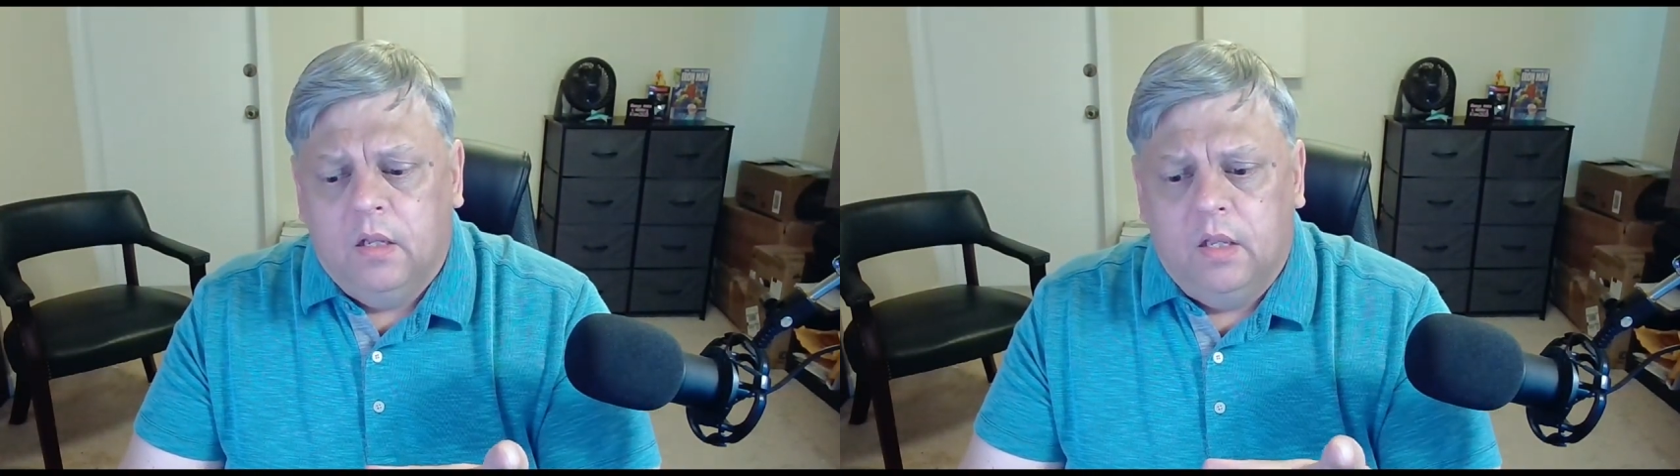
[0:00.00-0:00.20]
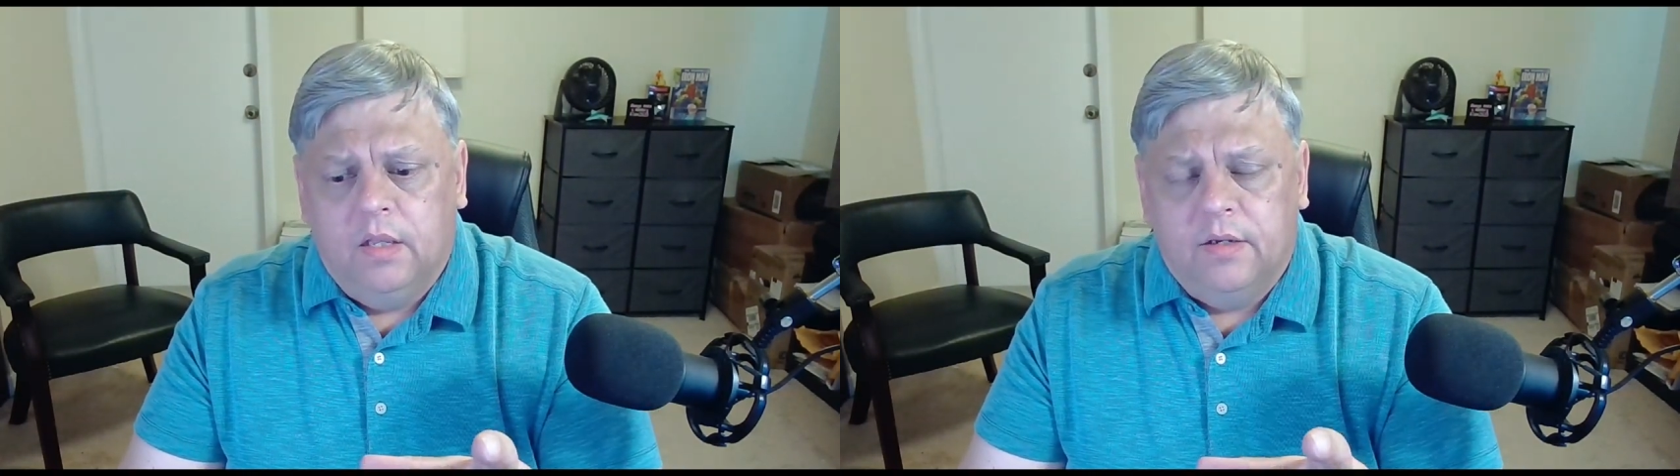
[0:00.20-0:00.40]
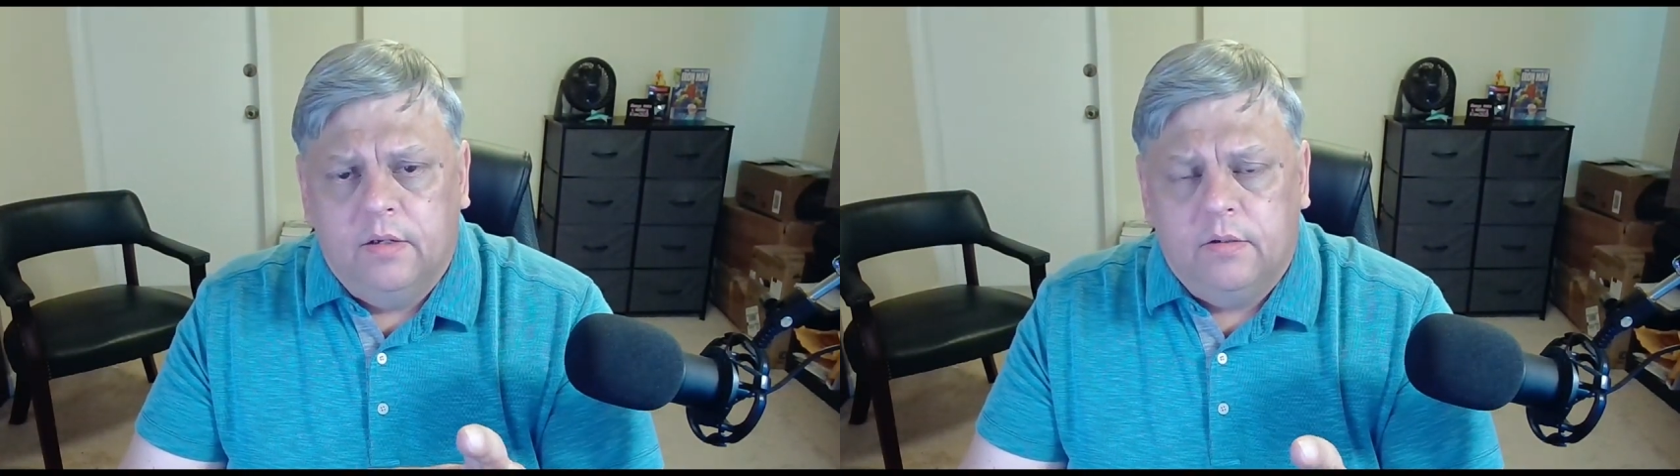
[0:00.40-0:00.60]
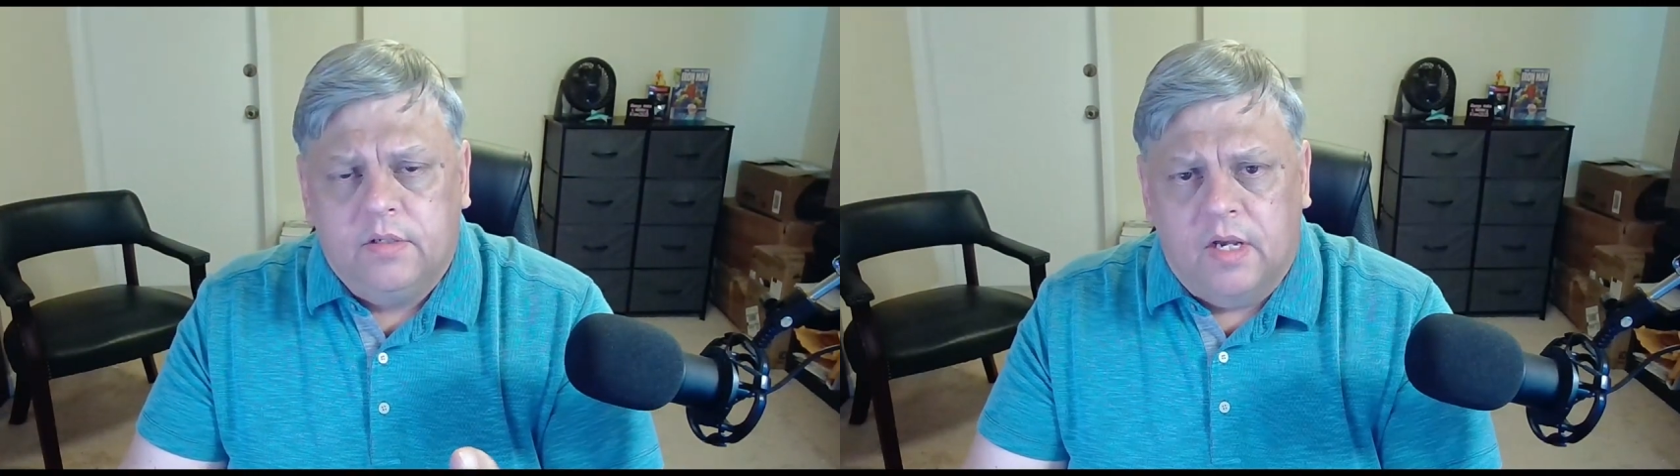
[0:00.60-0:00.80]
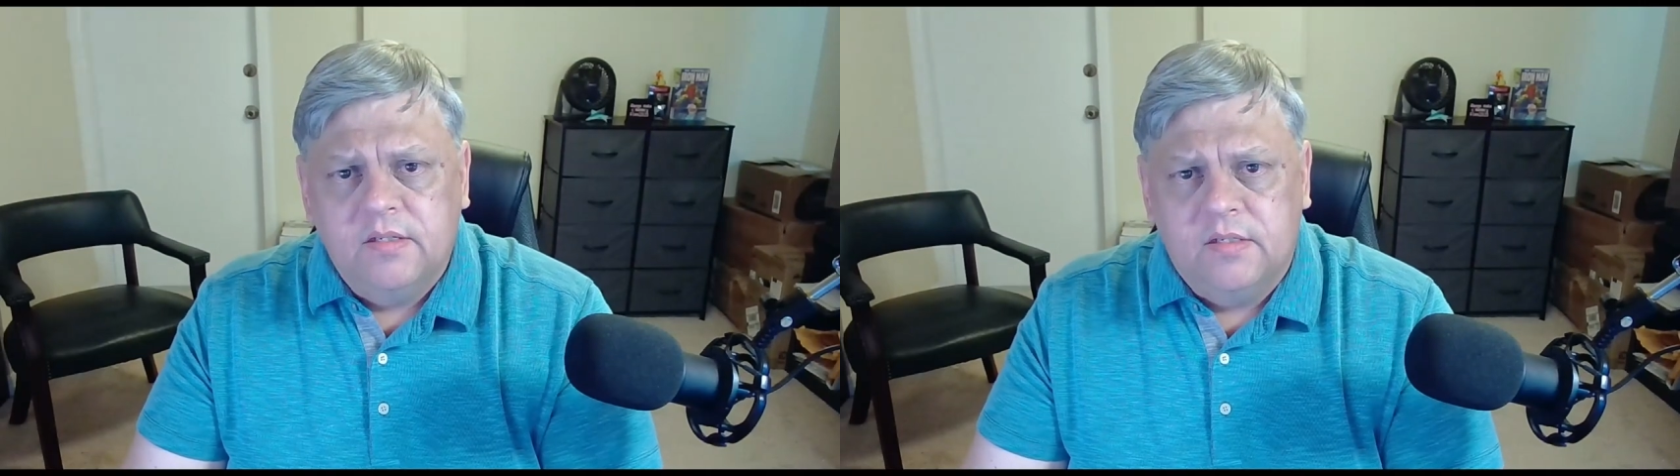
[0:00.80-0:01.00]
it
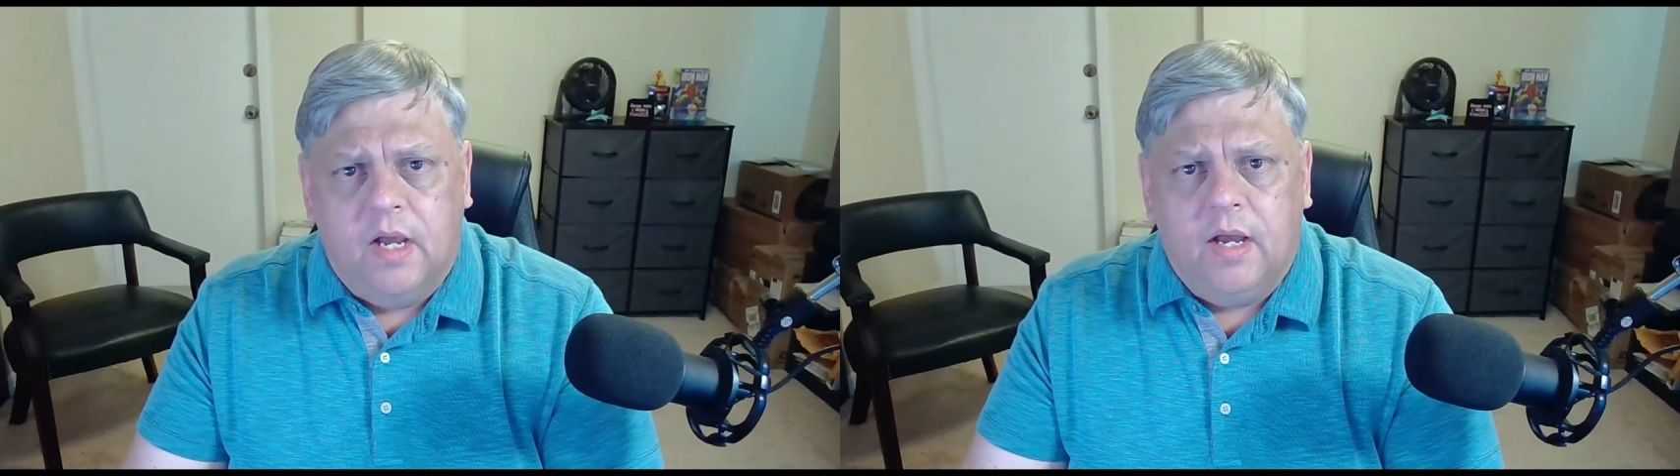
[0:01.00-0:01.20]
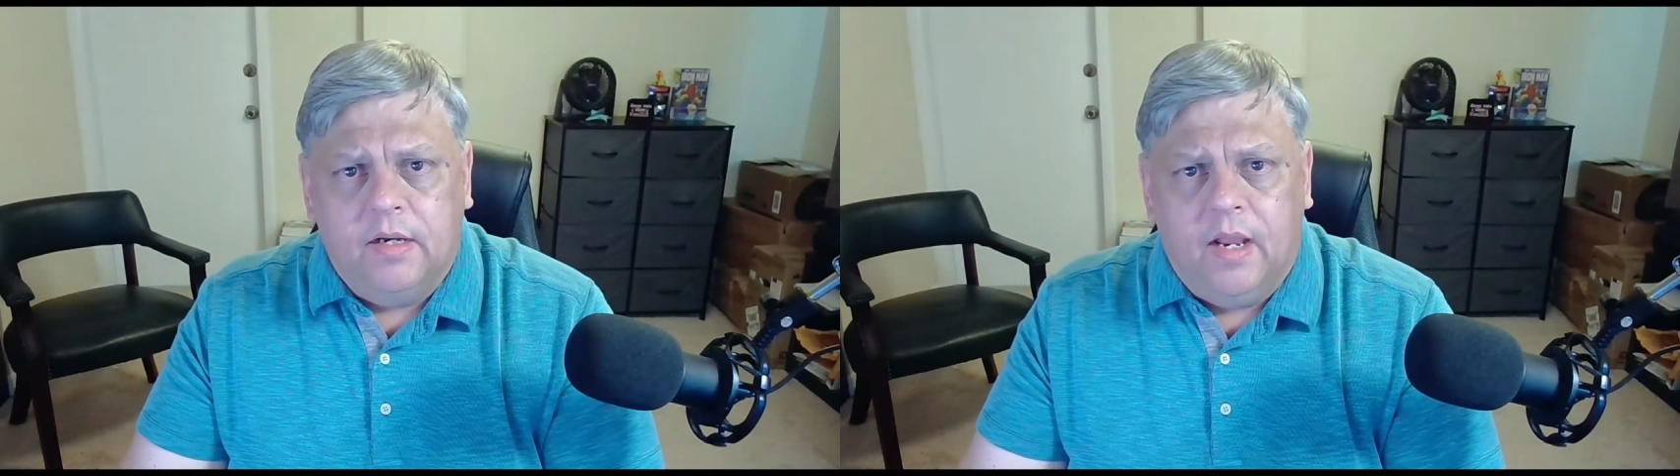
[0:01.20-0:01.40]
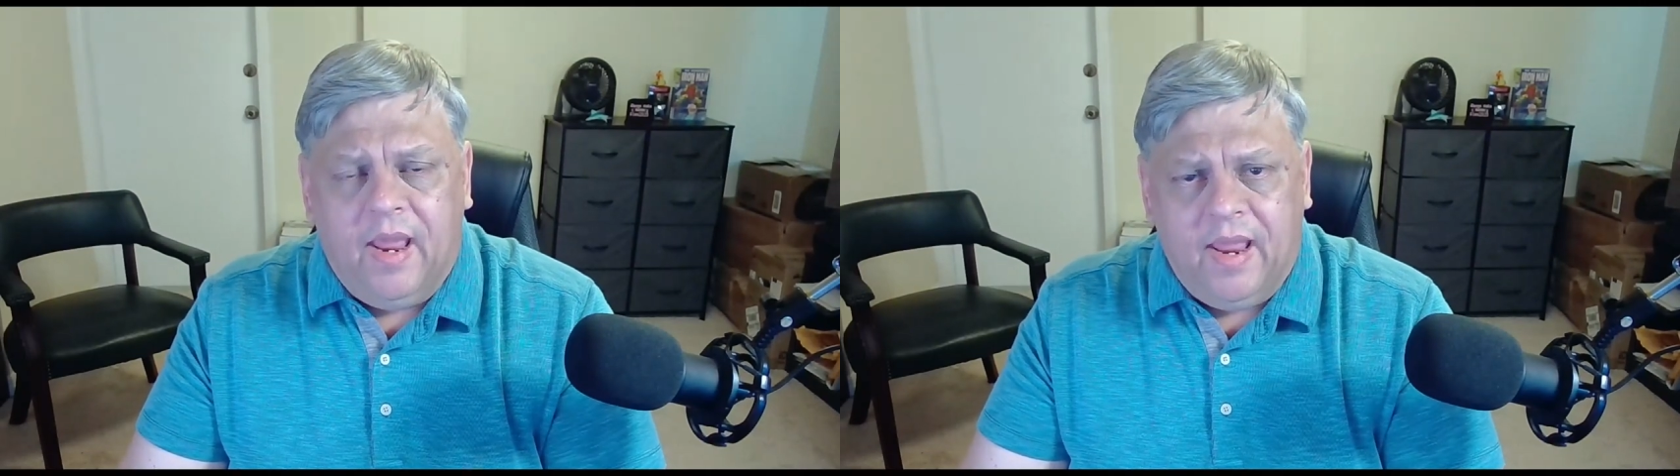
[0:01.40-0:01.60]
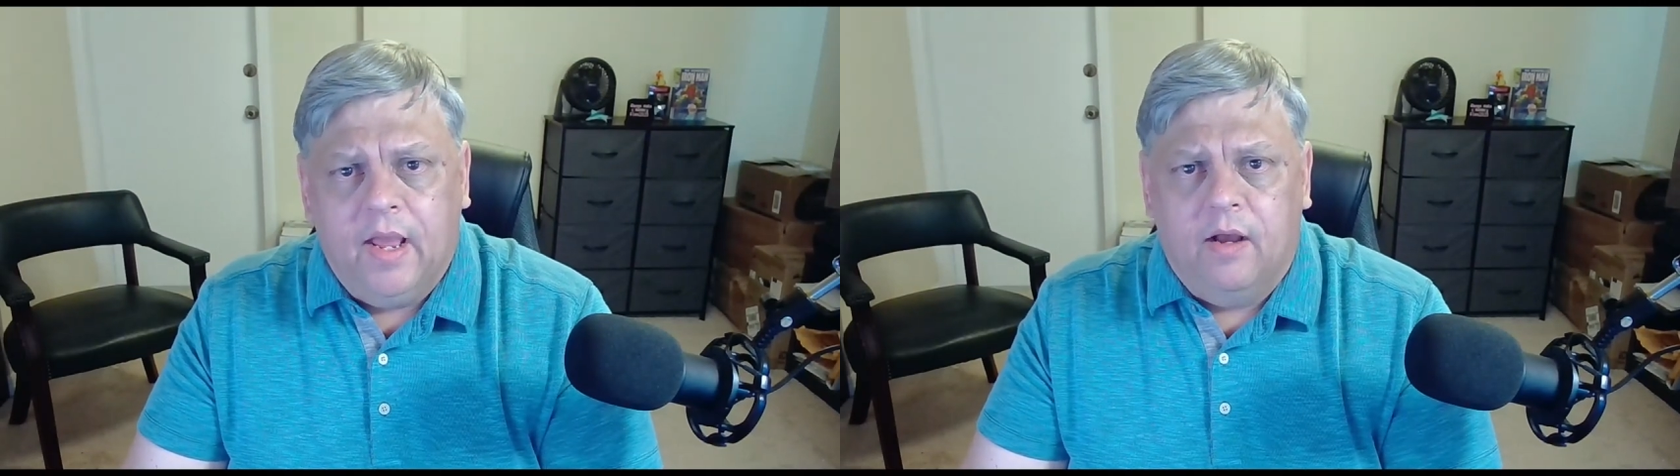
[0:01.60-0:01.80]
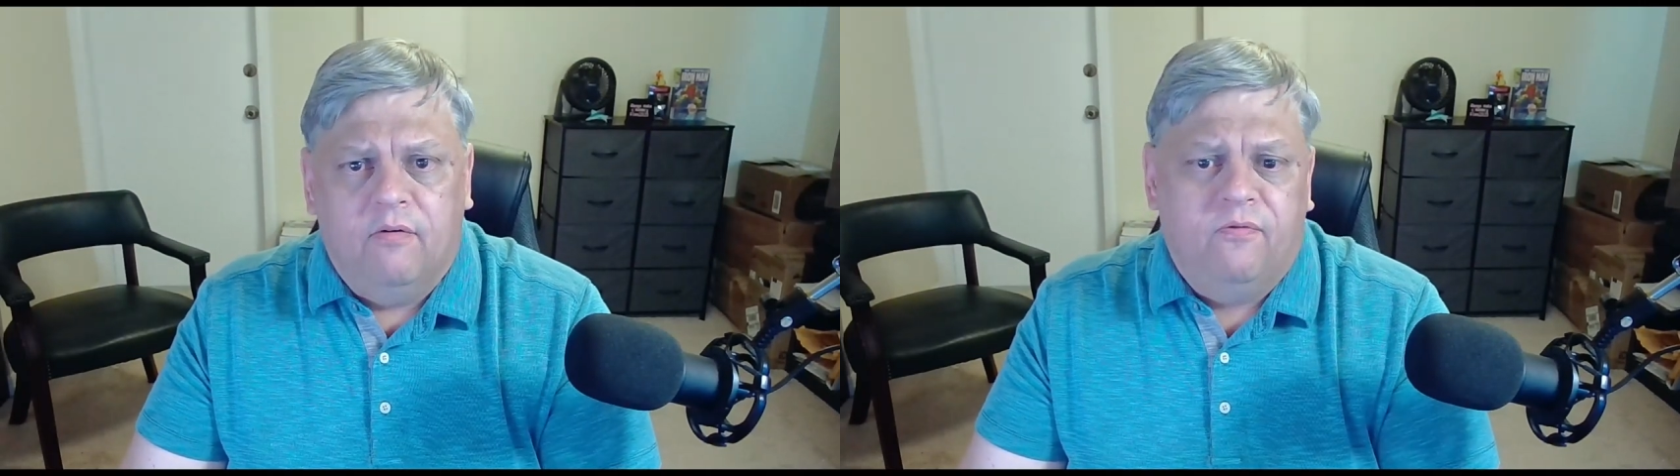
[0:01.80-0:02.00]
does not
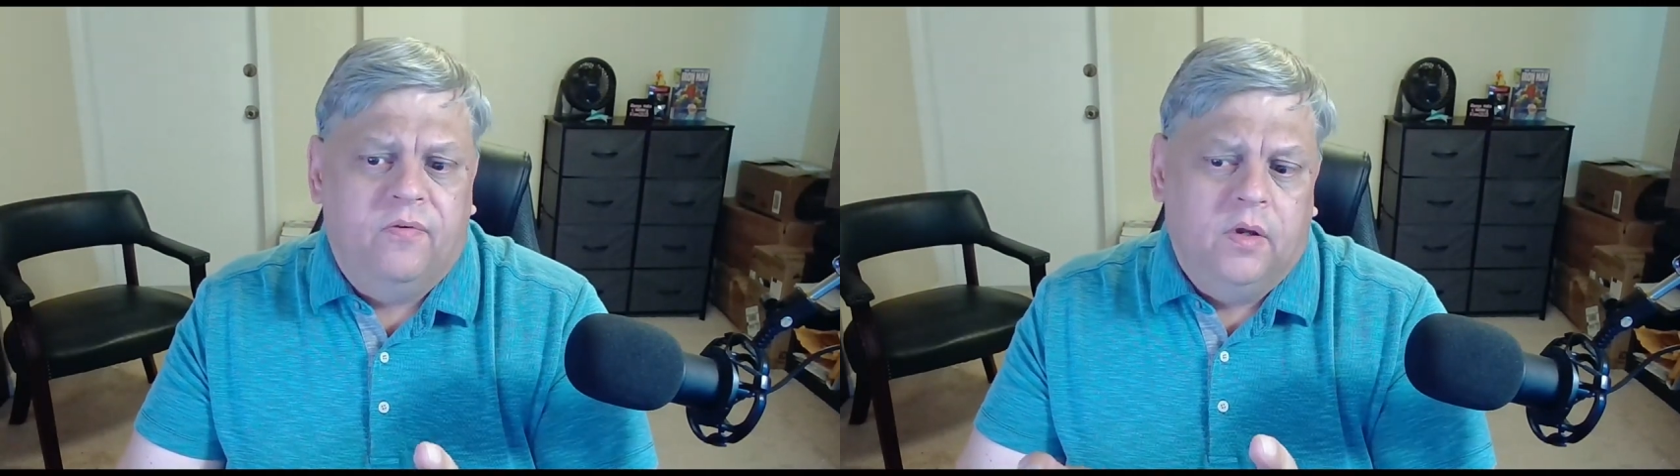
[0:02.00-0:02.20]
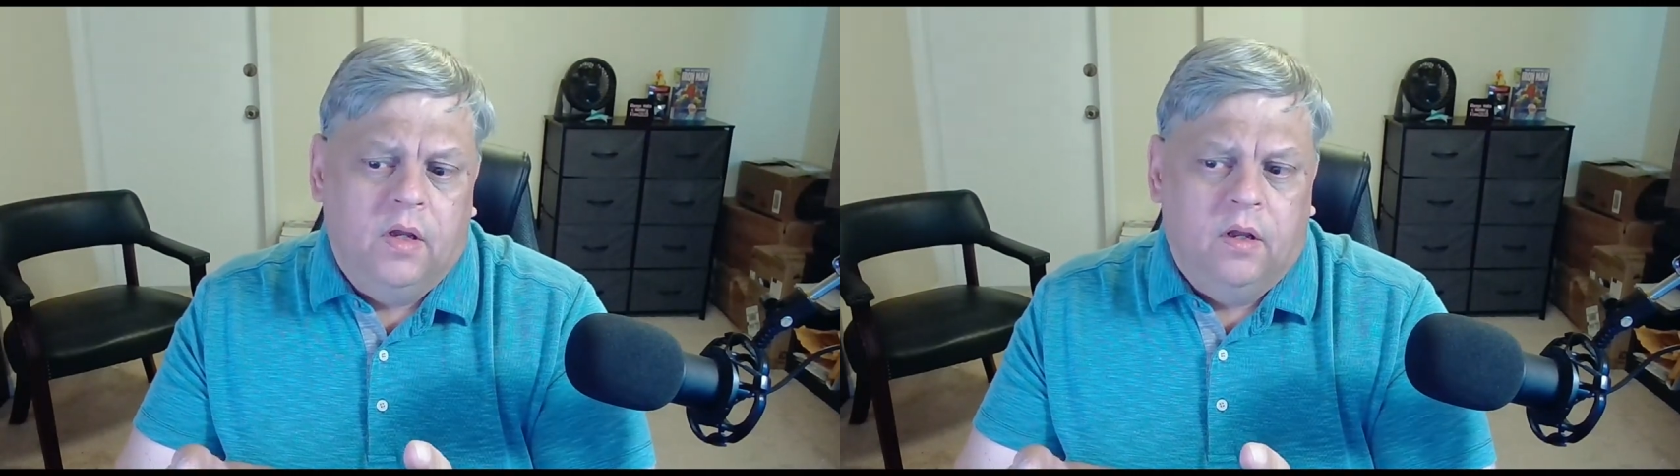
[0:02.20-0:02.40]
have